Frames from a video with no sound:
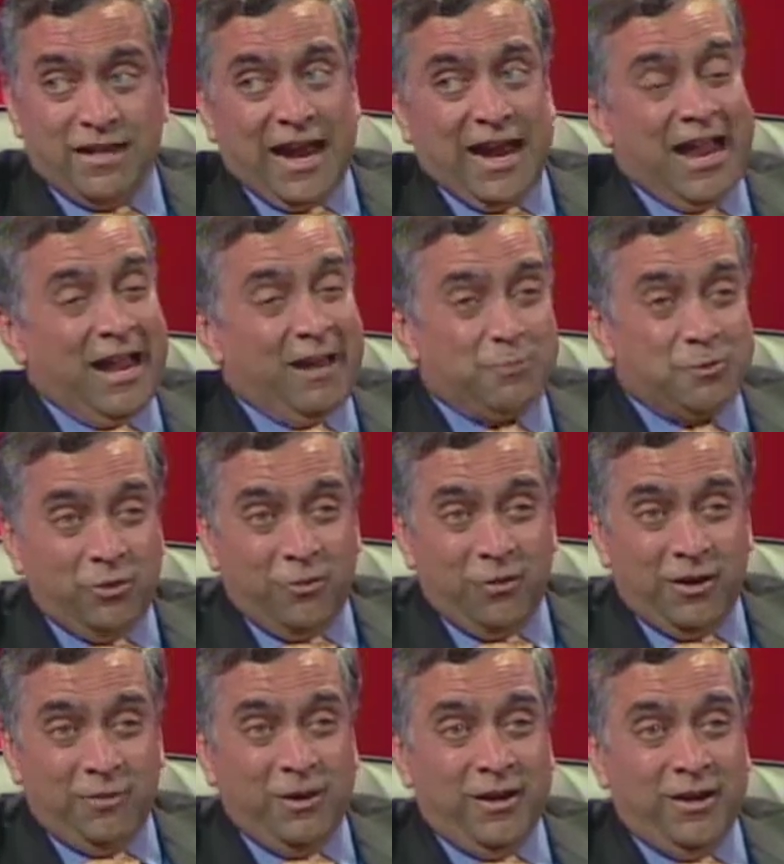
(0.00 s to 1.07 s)
I
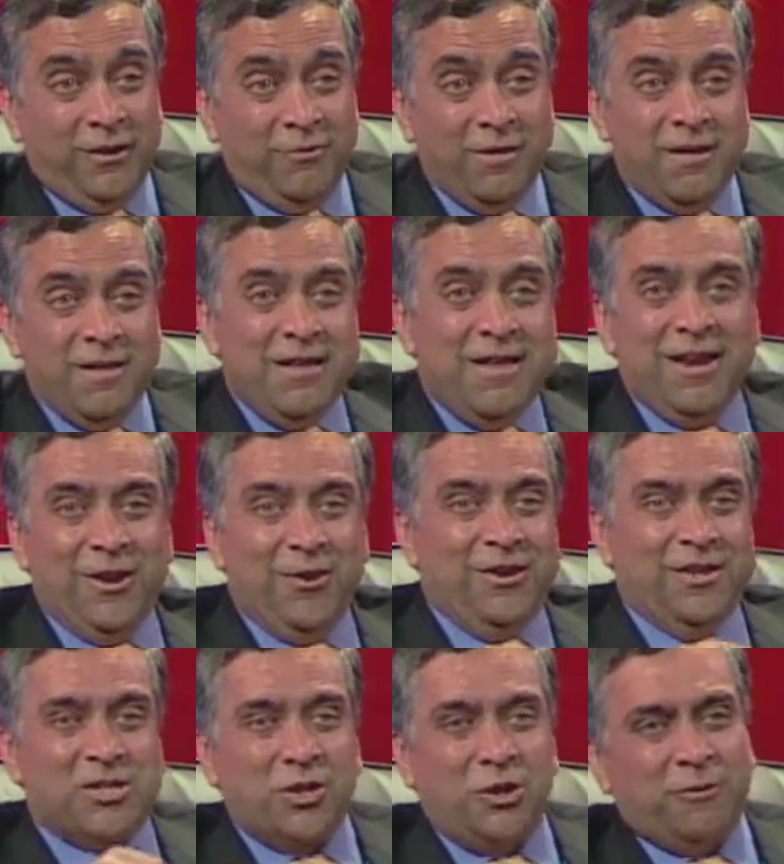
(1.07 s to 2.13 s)
absolutely believe,
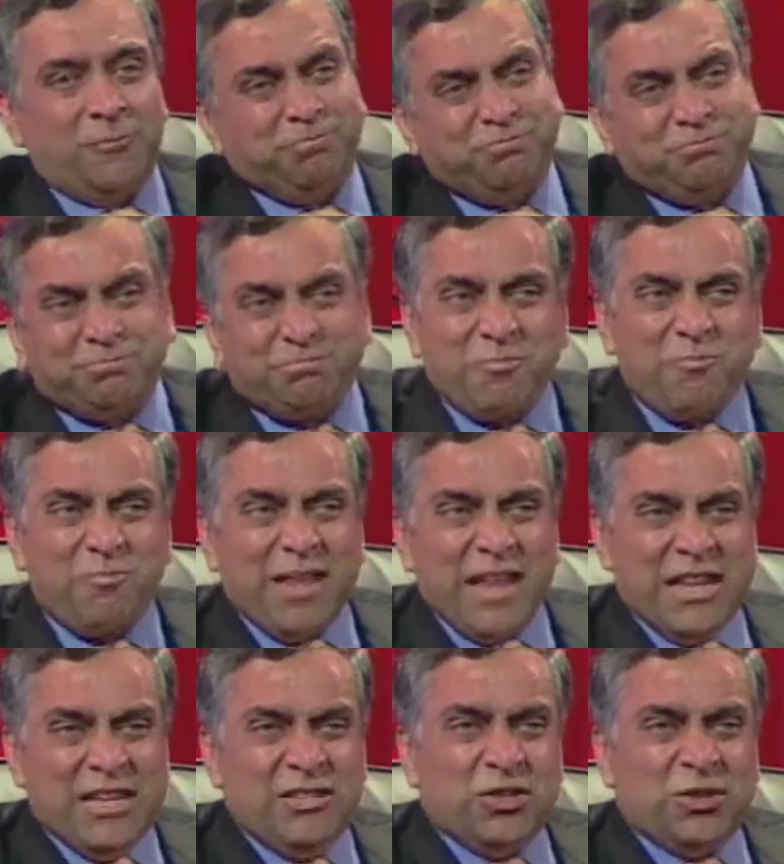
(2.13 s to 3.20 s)
instead of
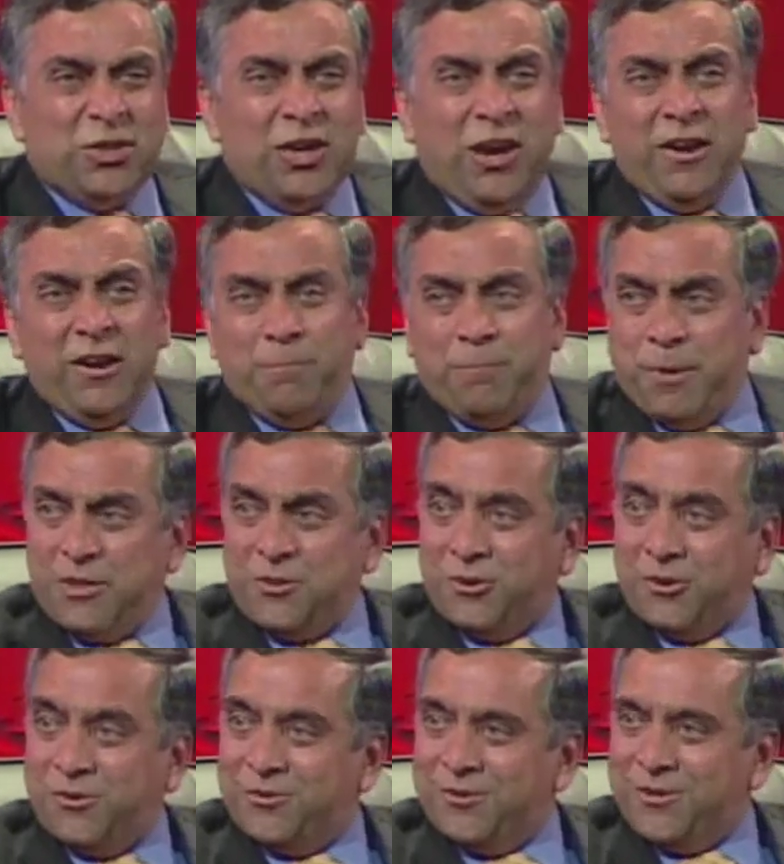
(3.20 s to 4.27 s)
just sharing
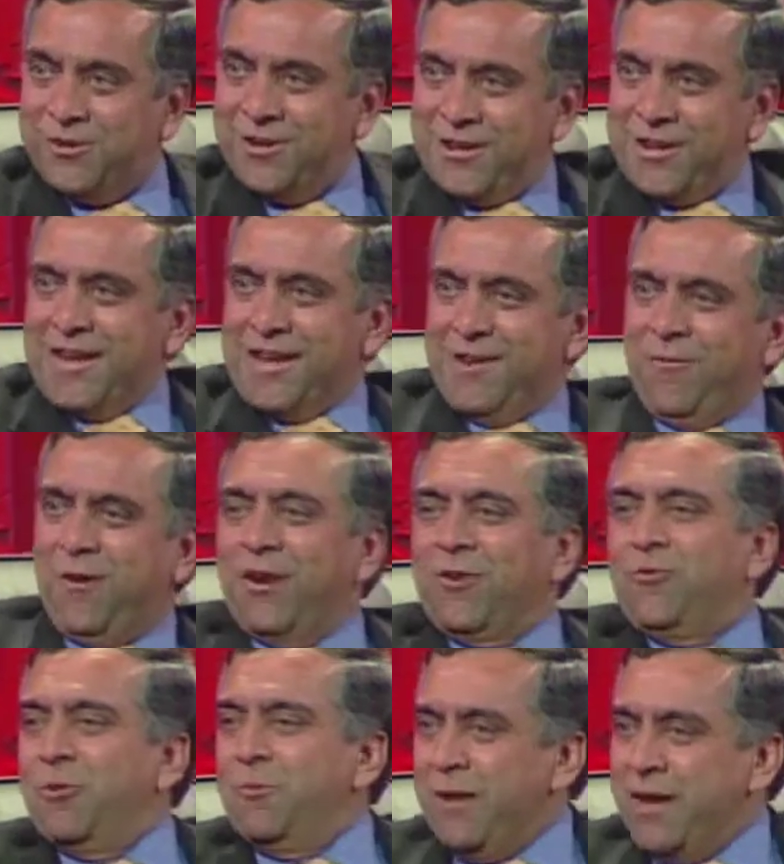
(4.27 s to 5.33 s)
pictures, if I
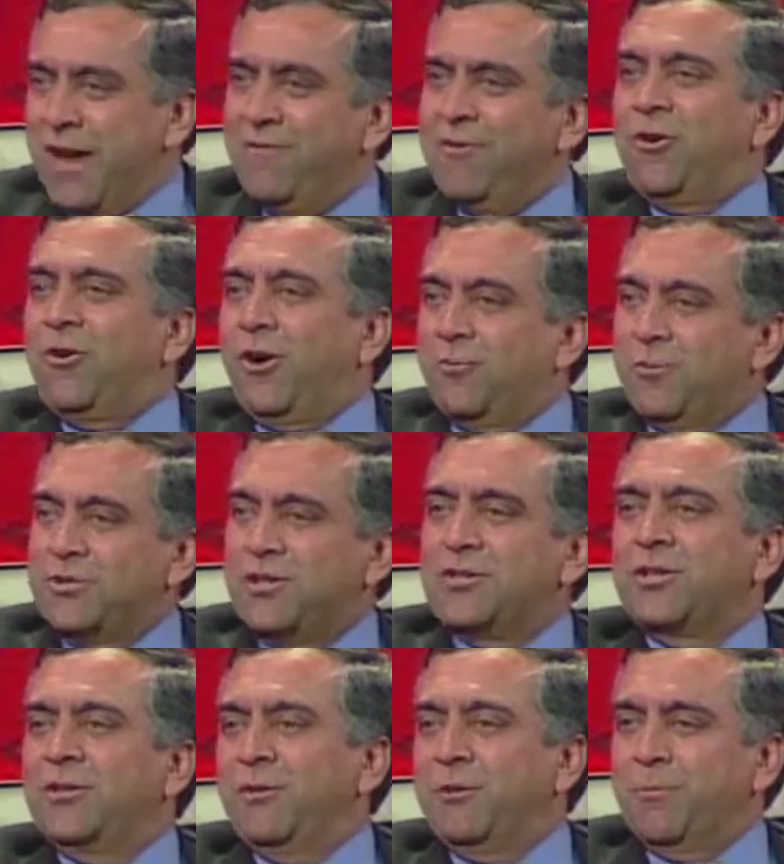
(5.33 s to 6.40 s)
could be having
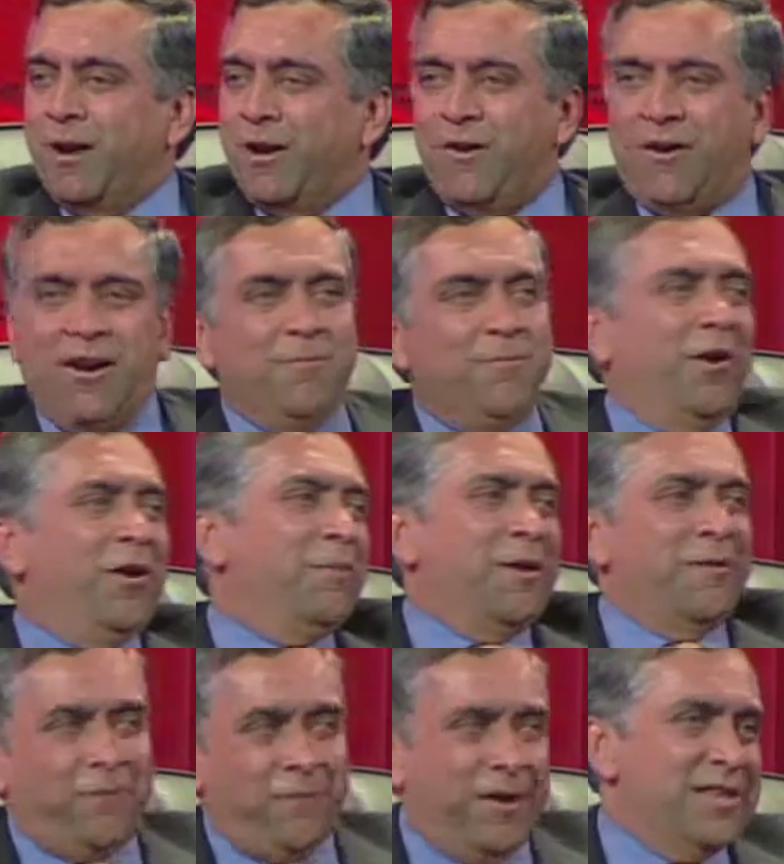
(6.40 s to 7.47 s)
conversation with my grandma and my
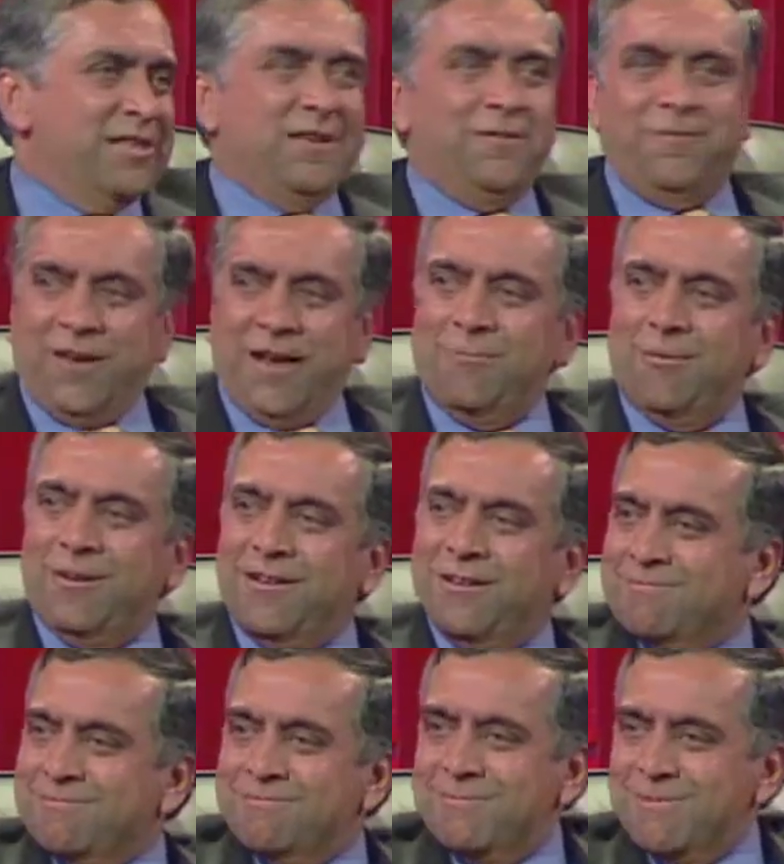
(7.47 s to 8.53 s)
friends and
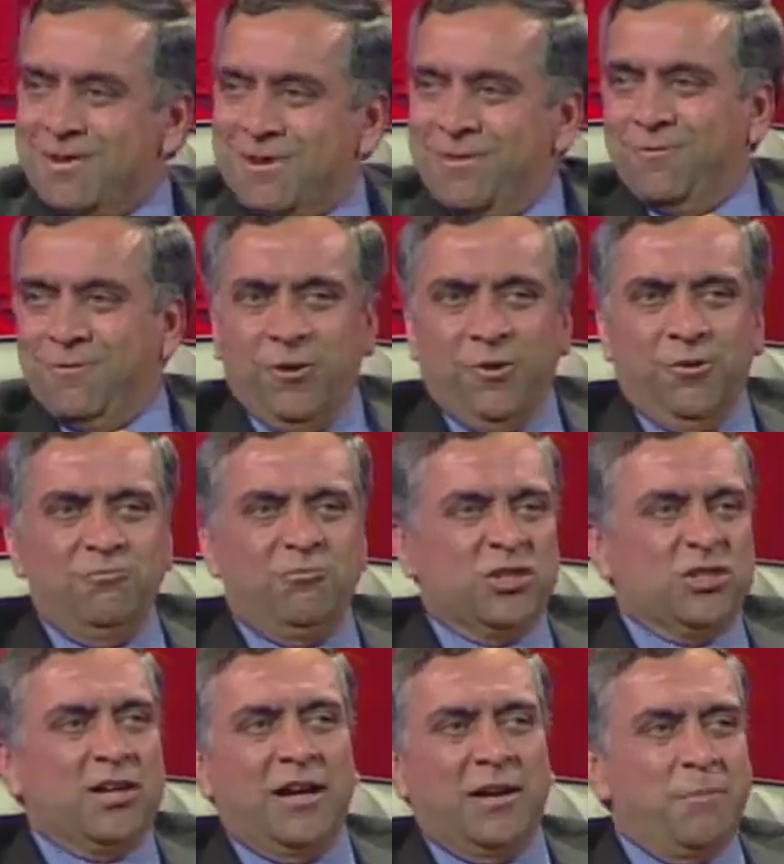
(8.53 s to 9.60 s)
family,
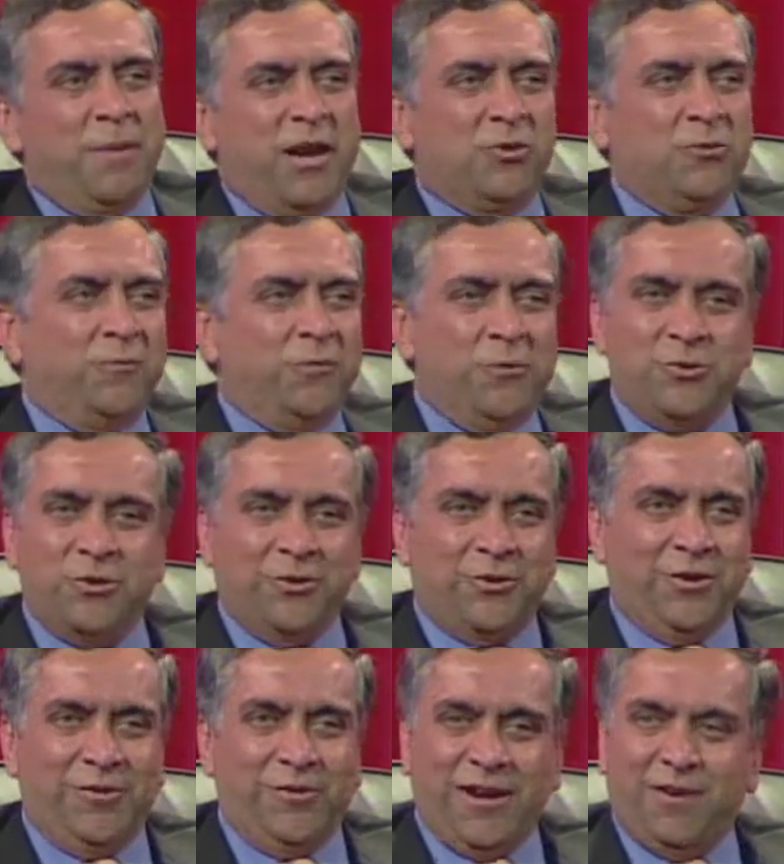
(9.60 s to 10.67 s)
just like a Back to Future
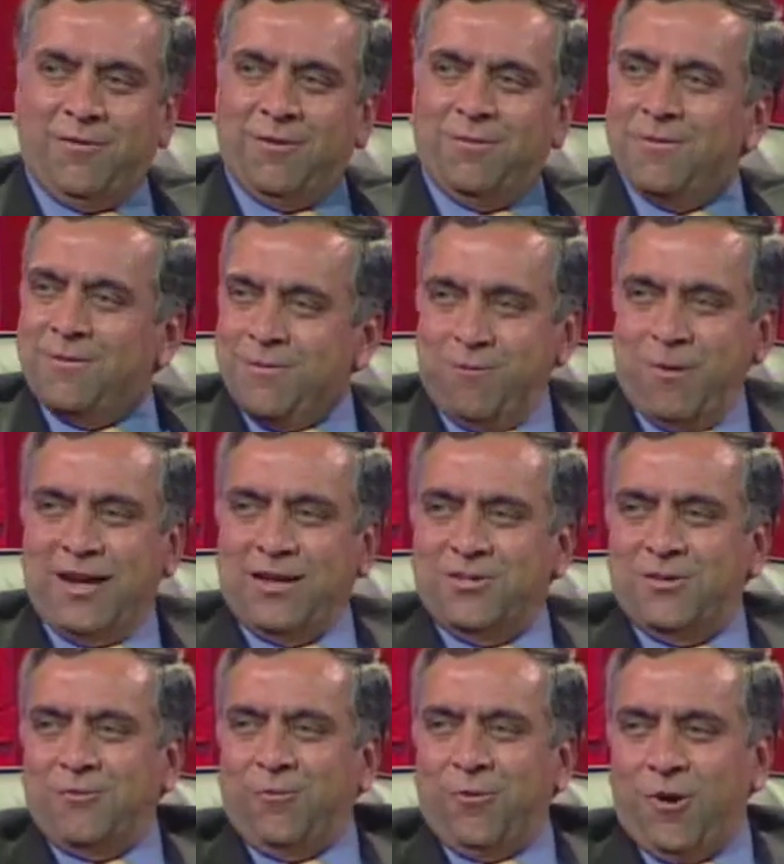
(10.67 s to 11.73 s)
thing, right? When Mike
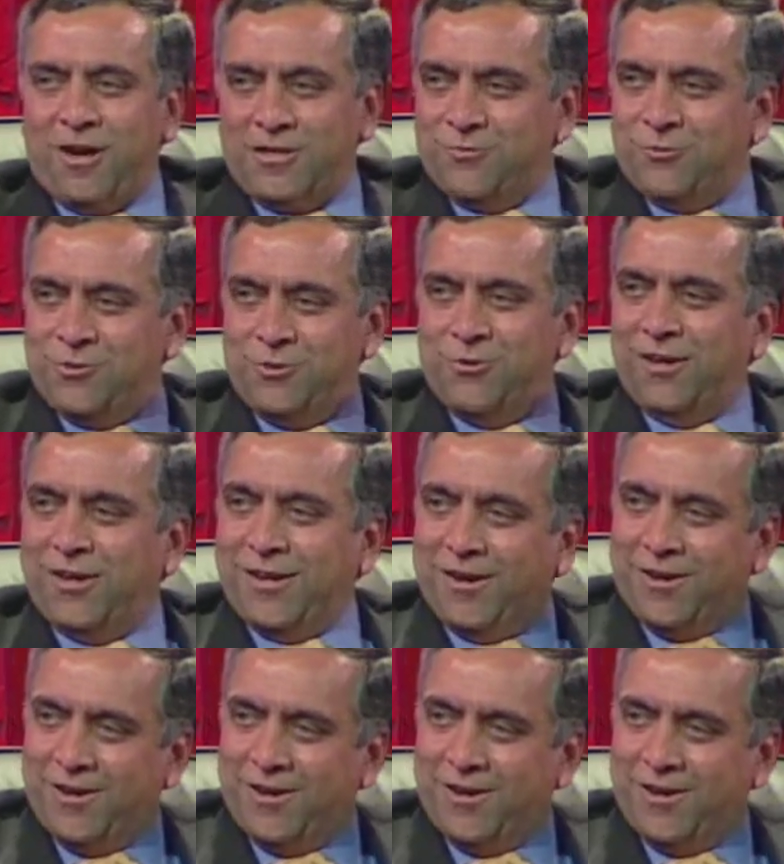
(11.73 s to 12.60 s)
J. Fox was doing it,